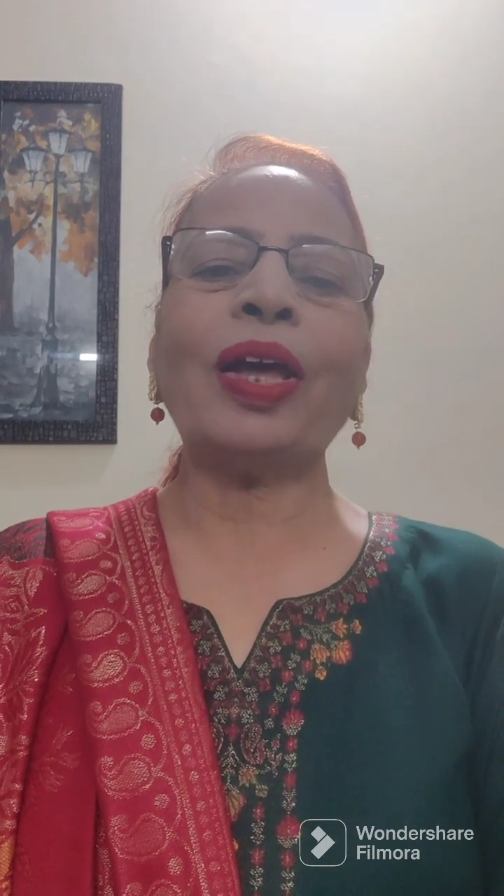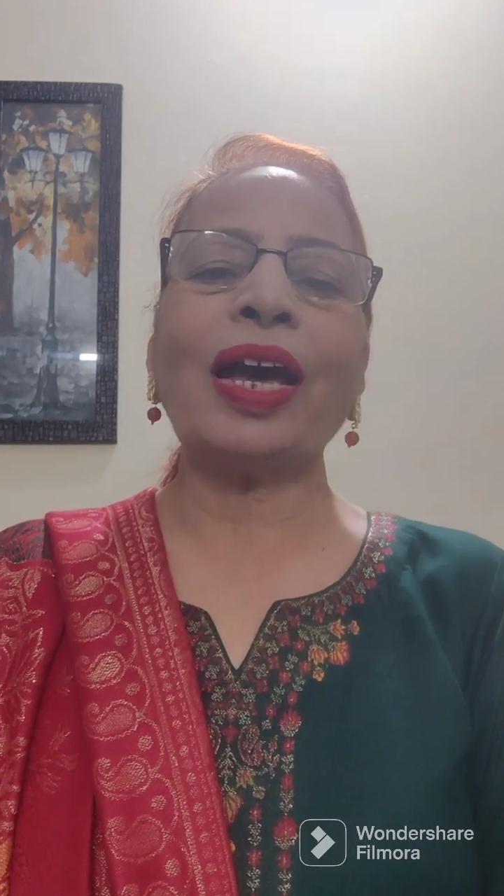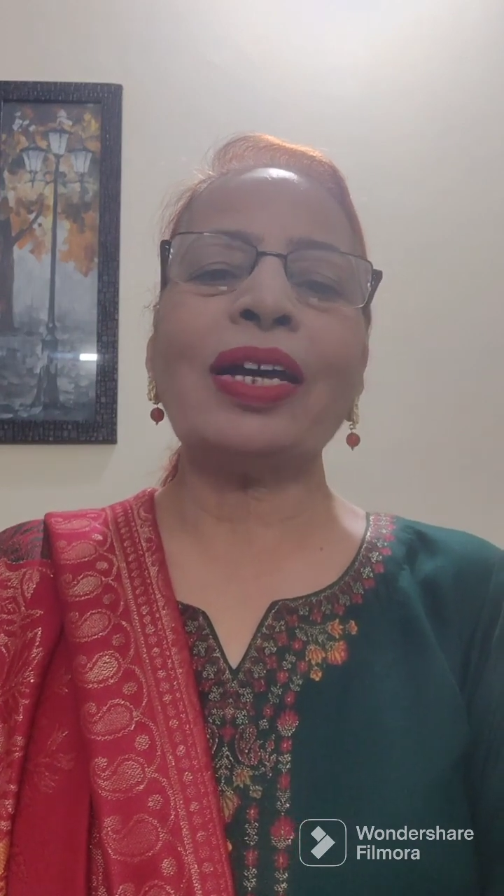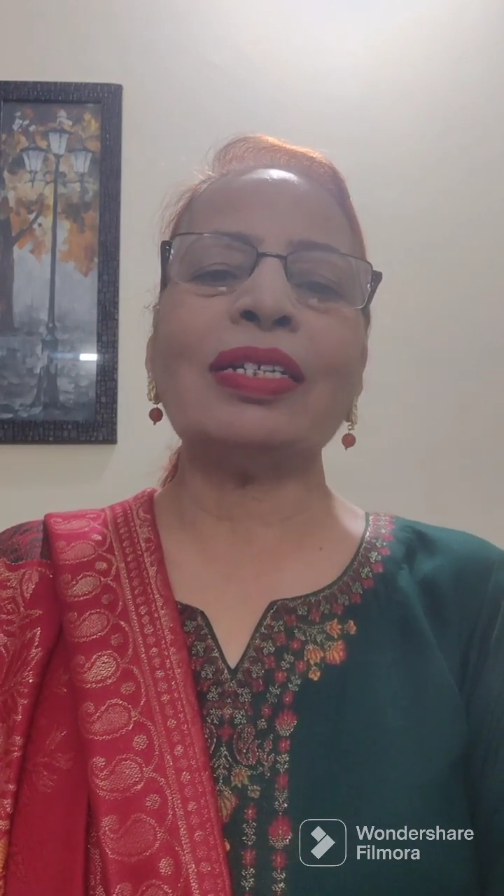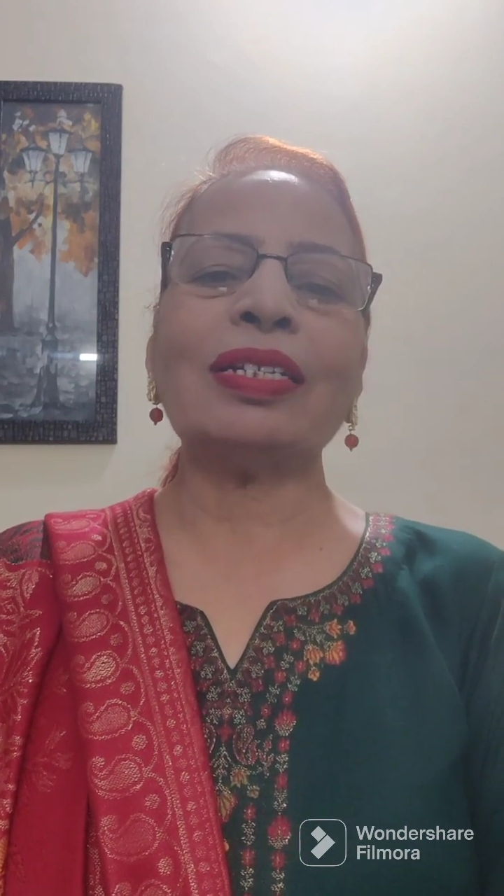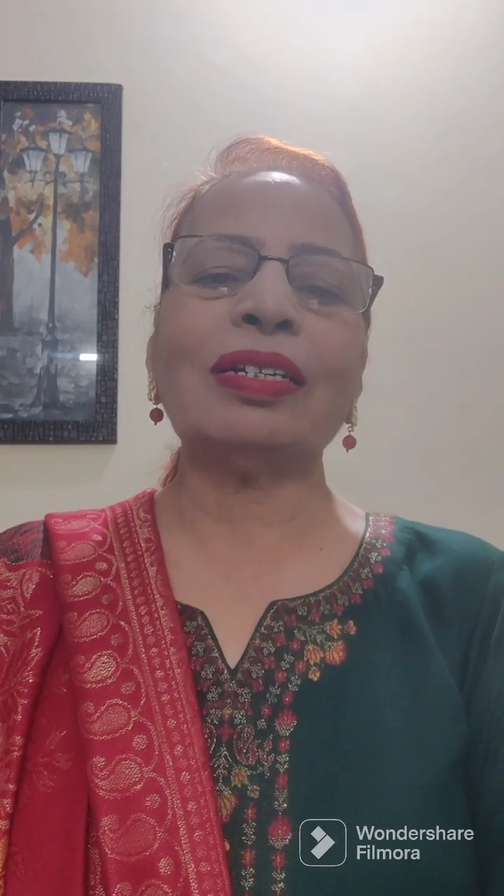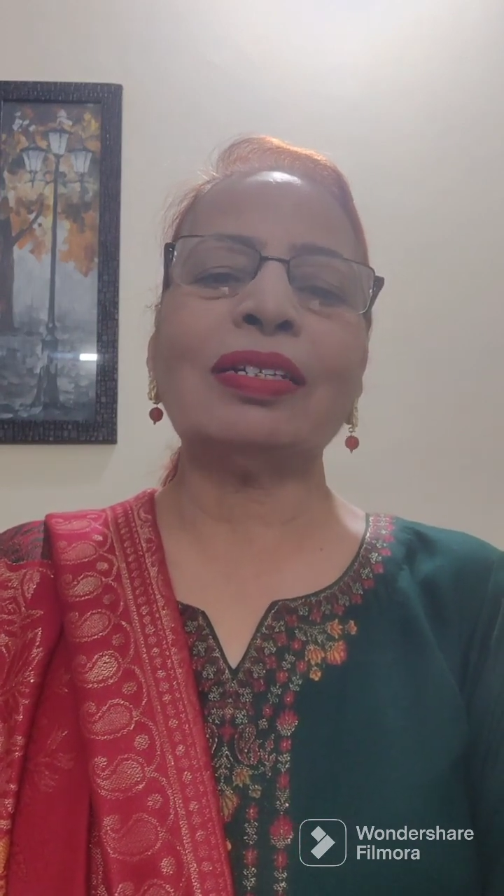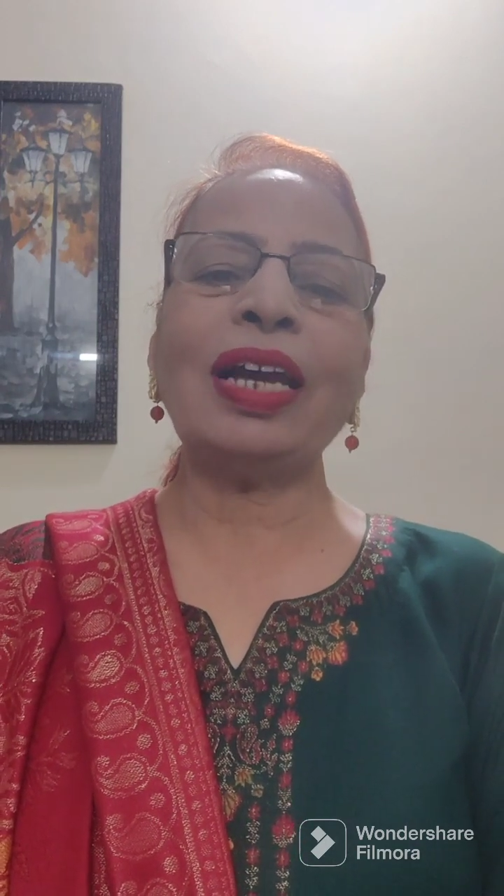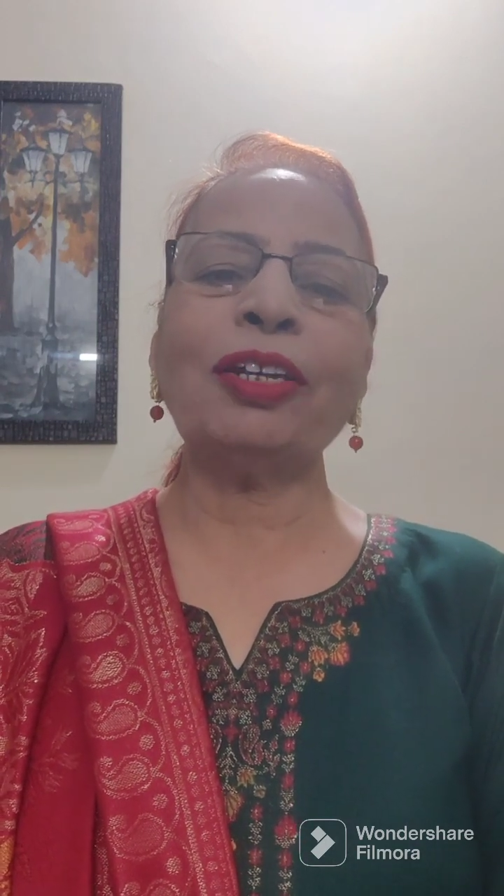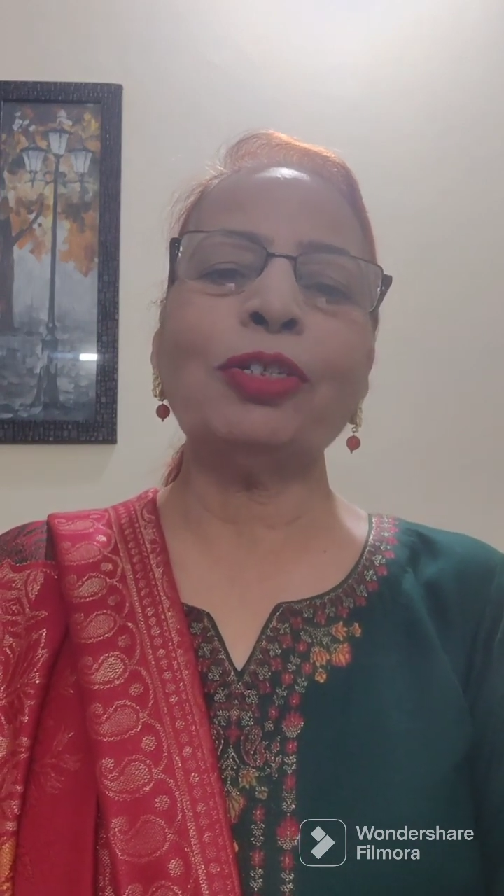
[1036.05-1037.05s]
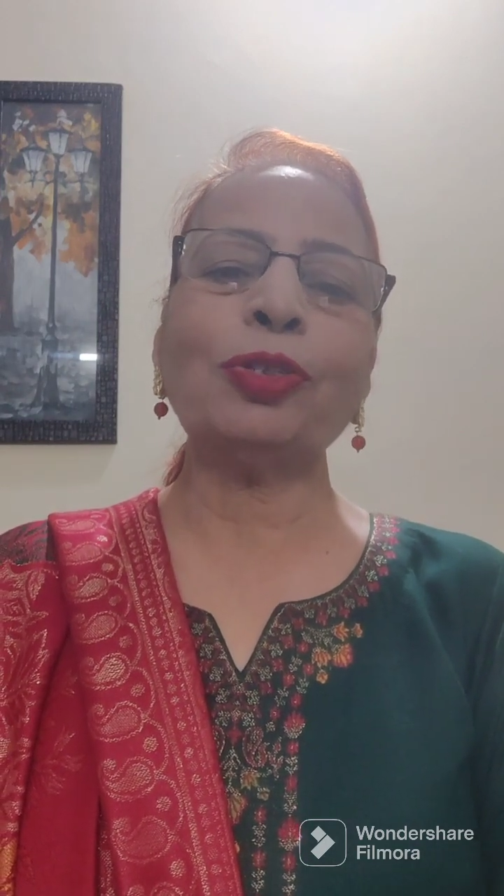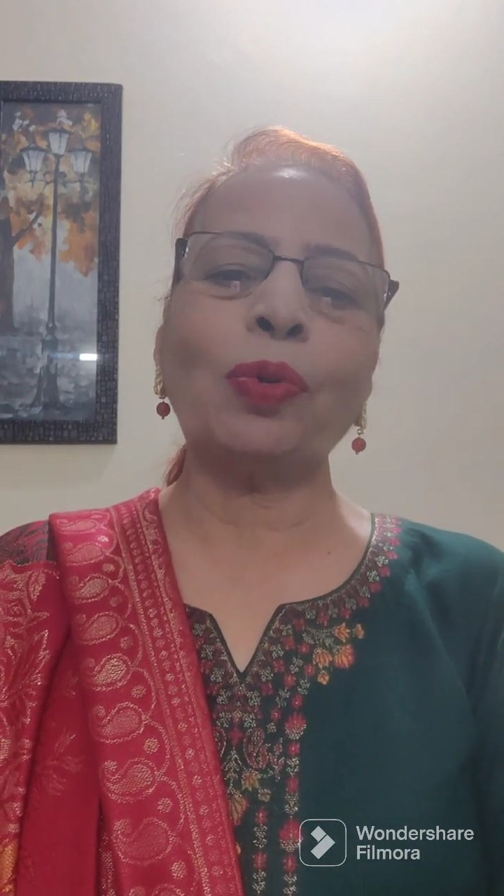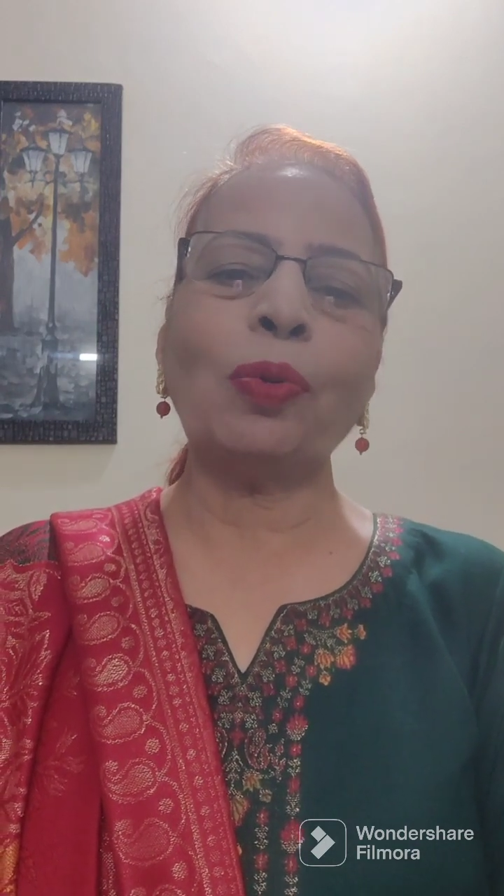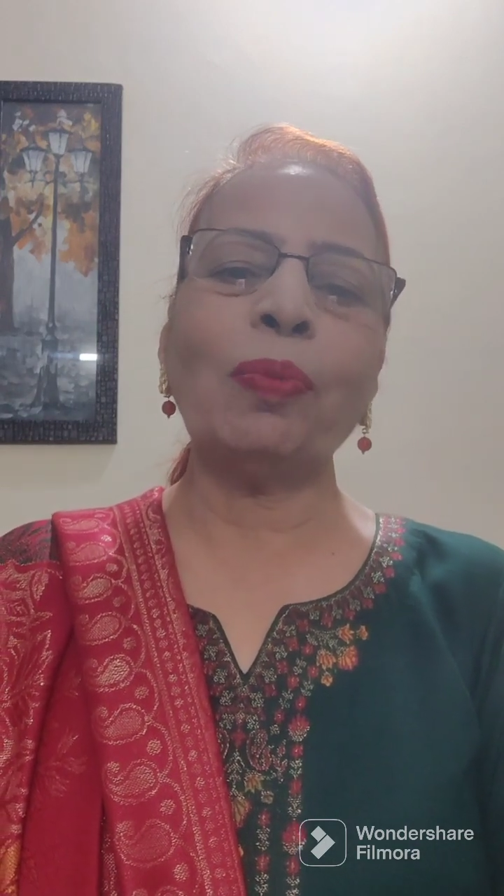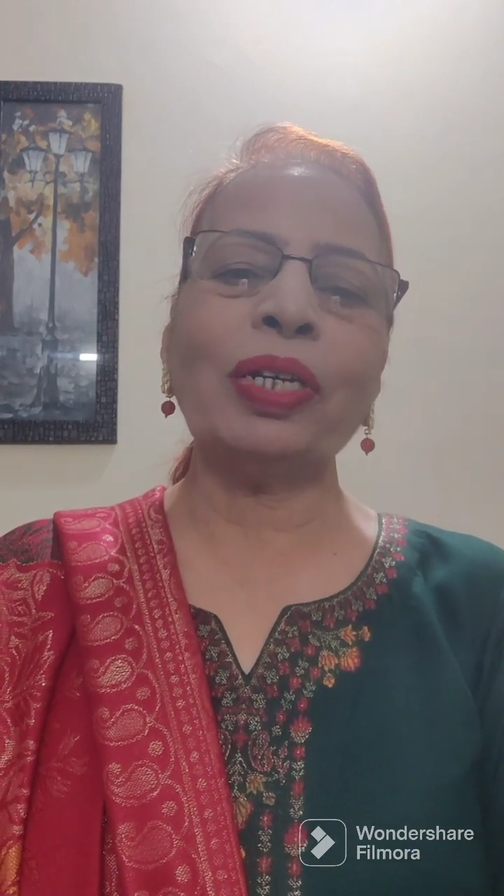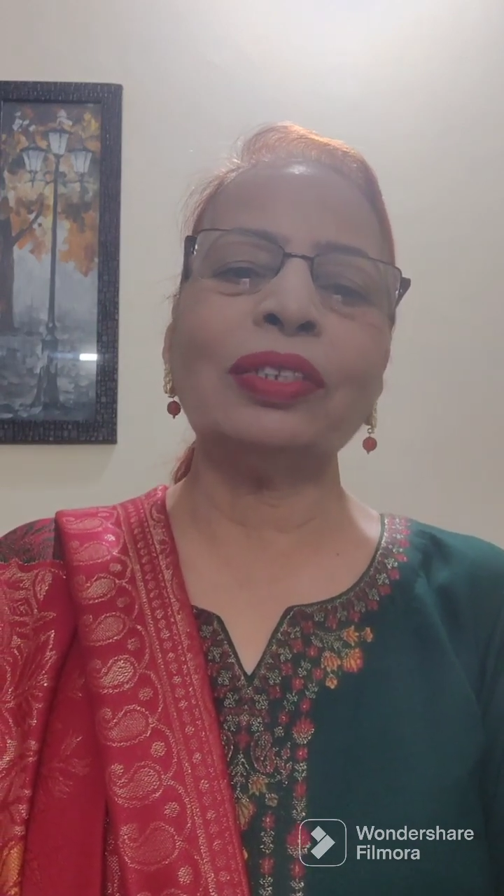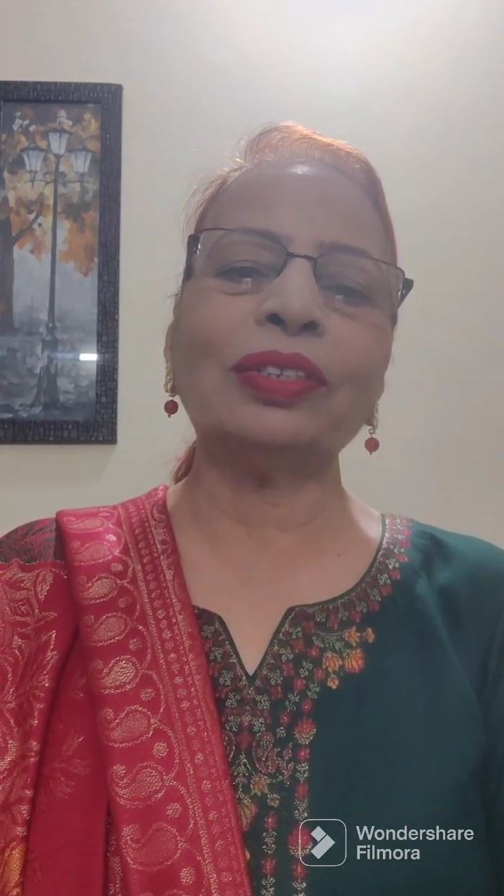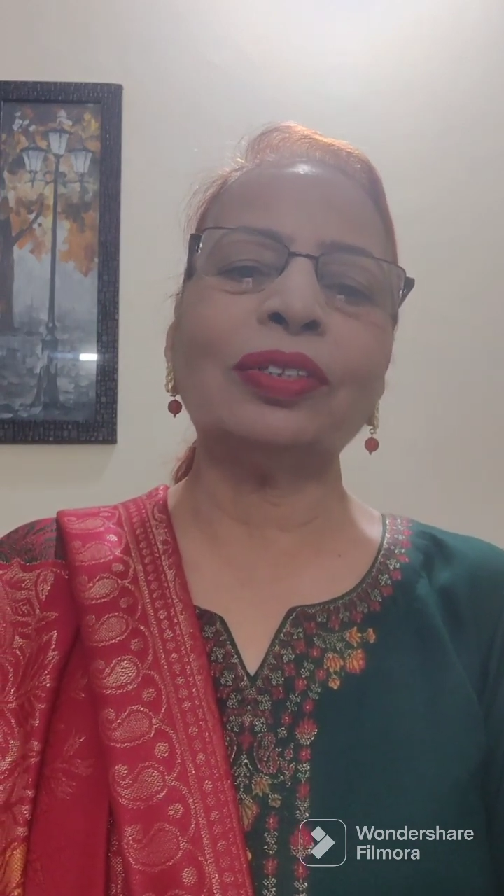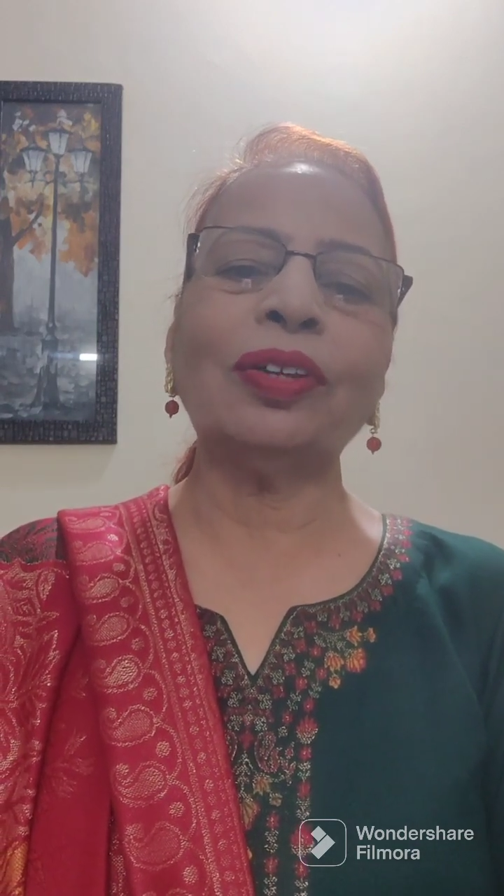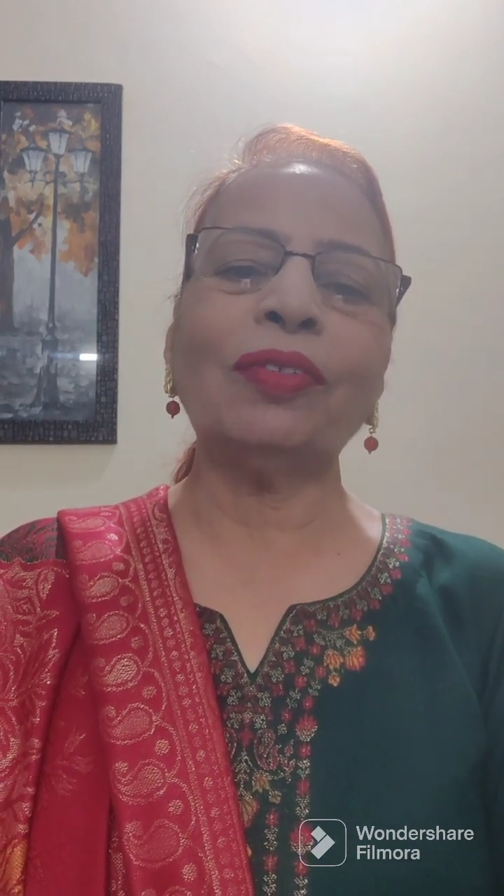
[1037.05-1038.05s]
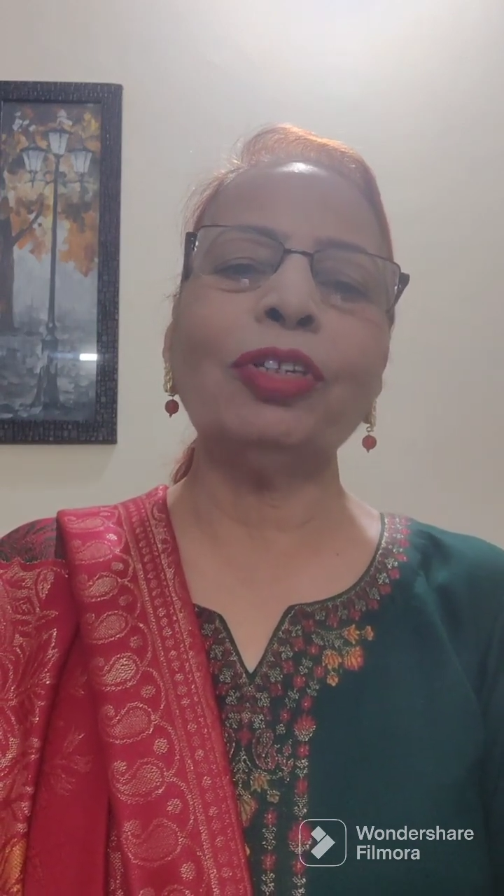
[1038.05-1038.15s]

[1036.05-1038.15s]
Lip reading: and thank you so much.